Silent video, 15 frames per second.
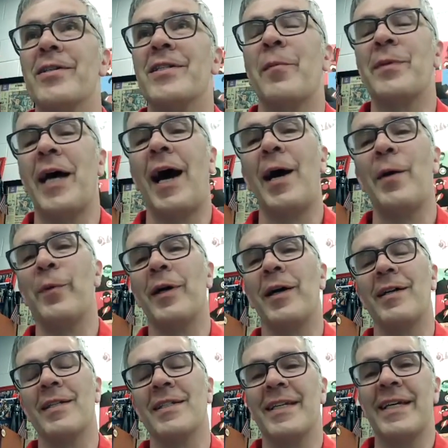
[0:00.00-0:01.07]
sometime
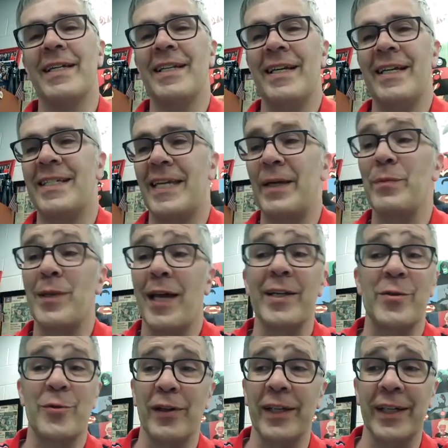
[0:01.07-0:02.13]
because it, it seems like
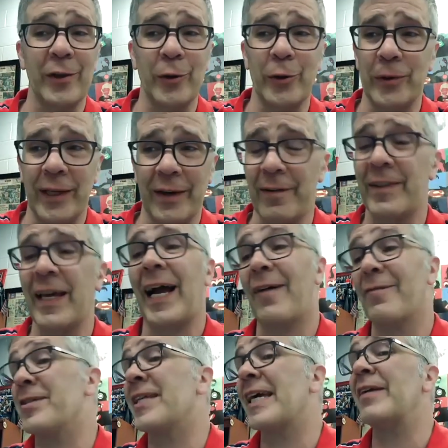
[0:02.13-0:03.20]
it's really cool and everything
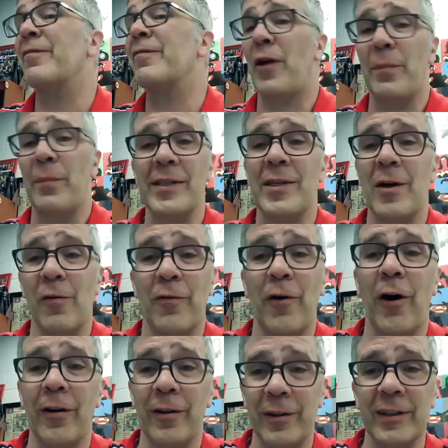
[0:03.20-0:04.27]
I've seen from it so
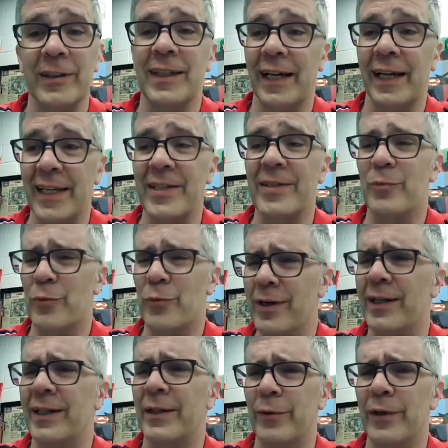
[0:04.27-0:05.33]
far looks like it's oh.
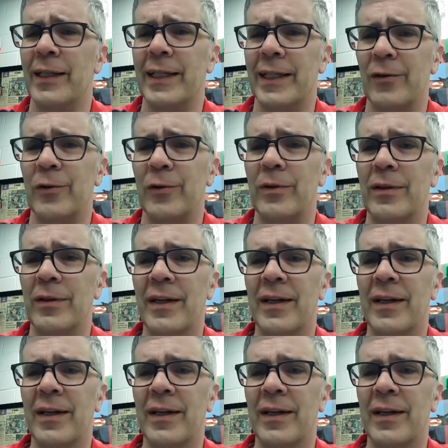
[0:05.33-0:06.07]
really, really cool